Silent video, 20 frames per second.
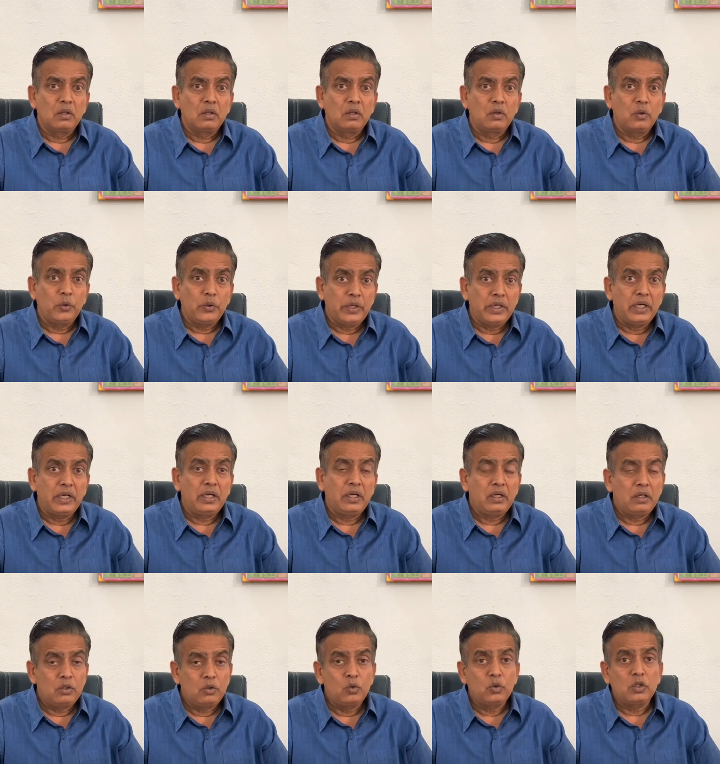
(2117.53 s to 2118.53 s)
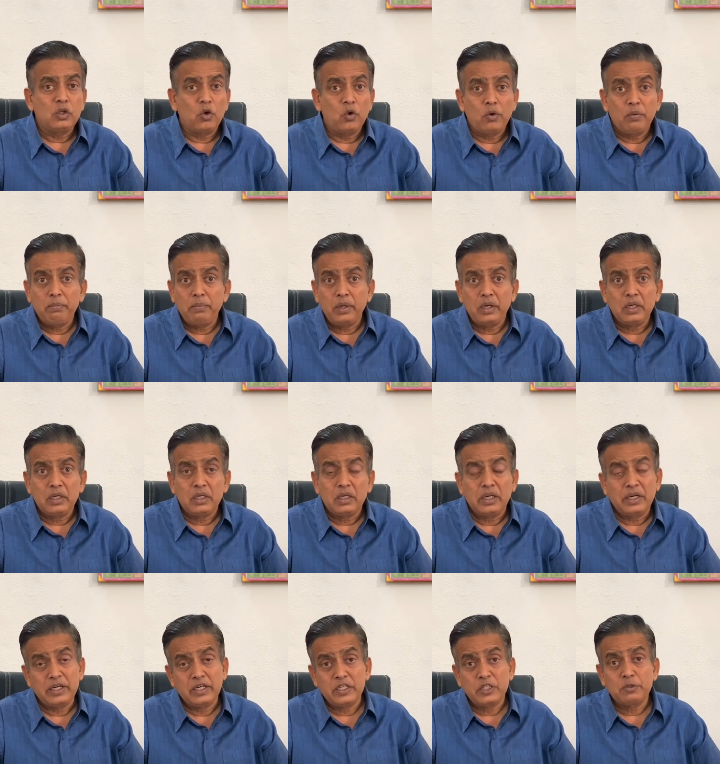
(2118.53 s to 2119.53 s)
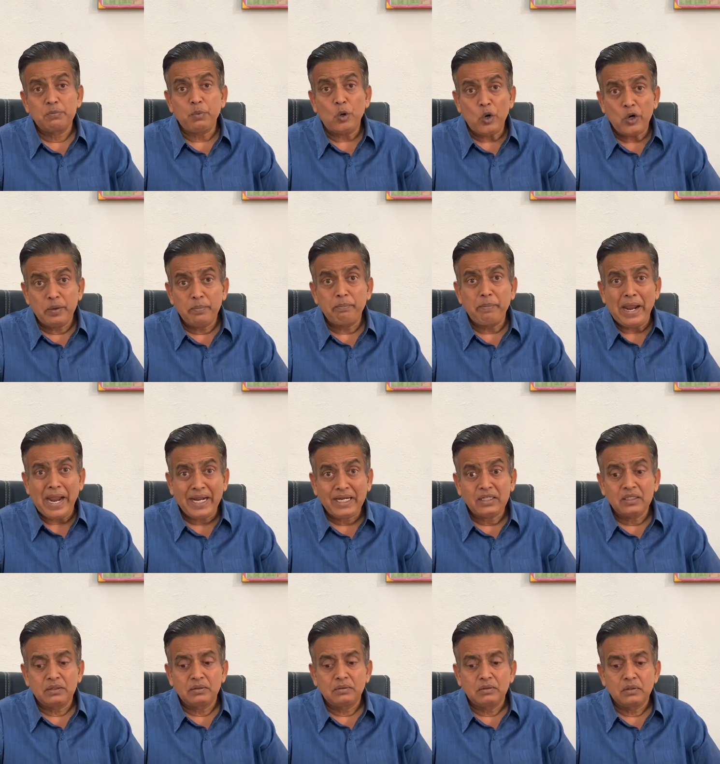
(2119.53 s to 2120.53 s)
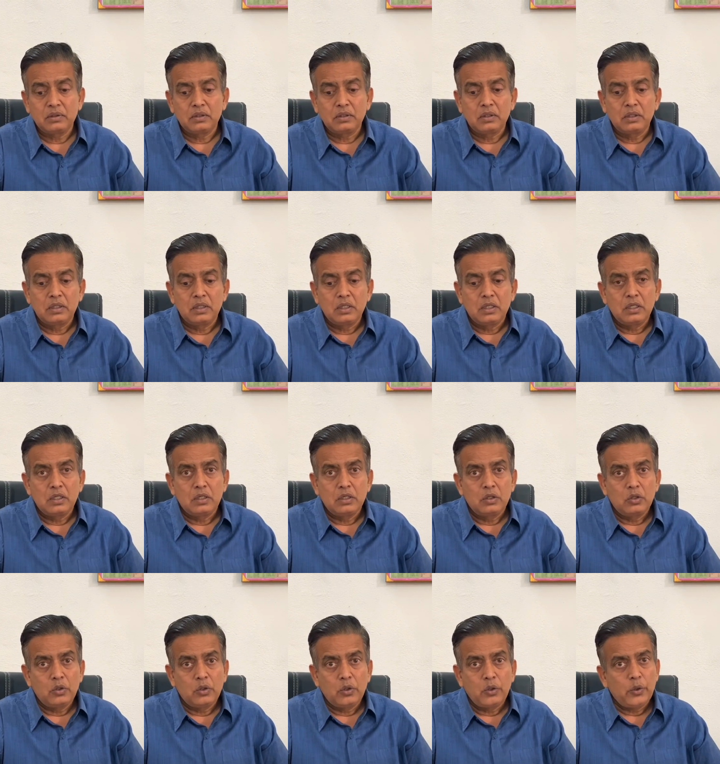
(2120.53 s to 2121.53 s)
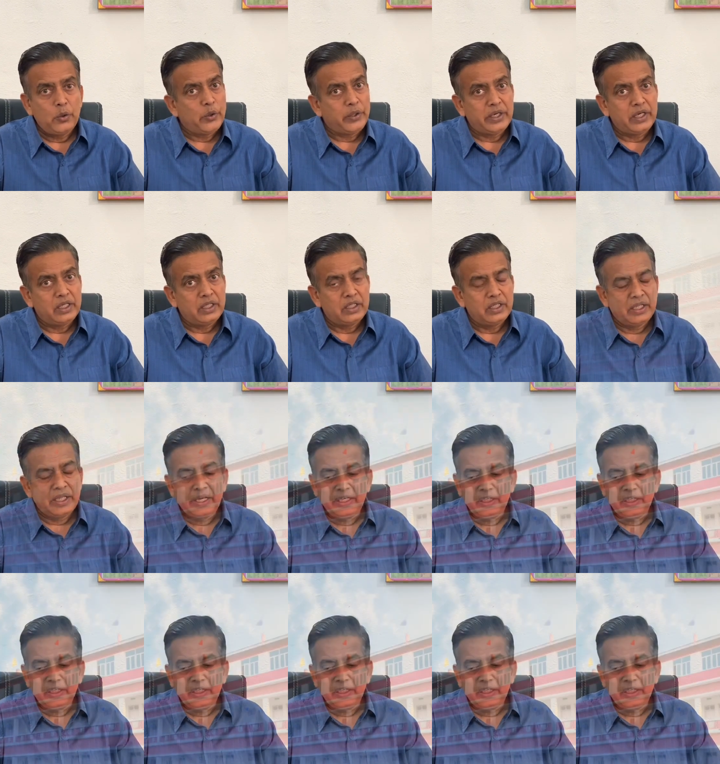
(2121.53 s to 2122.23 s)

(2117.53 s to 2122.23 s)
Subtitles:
Okay, do the homework and respond back. Okay, thank